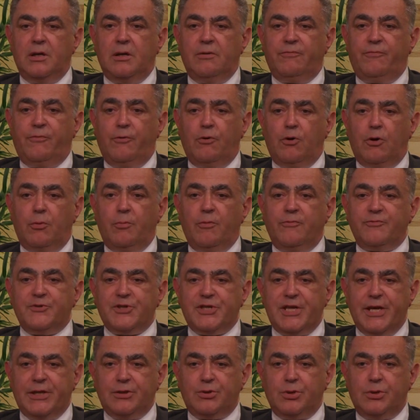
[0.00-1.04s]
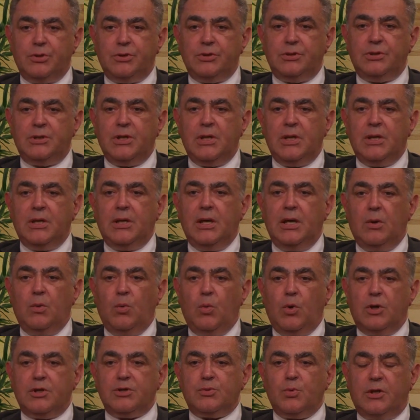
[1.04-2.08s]
form of statehood
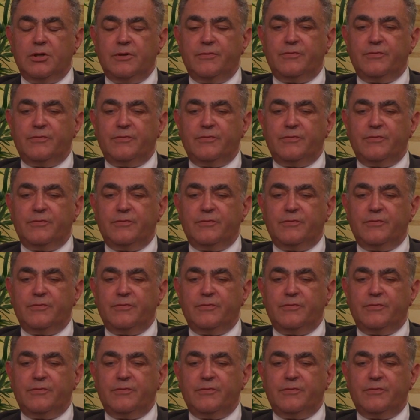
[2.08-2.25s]
was one